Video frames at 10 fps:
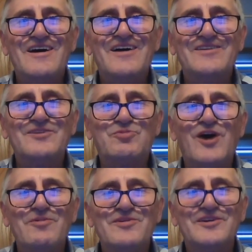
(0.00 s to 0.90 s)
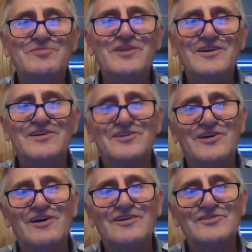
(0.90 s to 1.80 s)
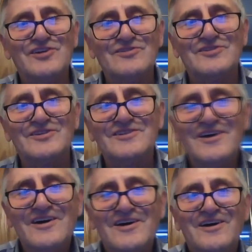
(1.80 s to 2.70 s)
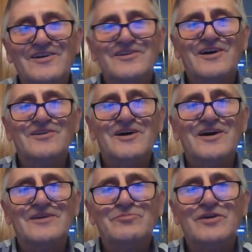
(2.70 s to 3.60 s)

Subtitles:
And there's probably as many as there are children, on the other hand.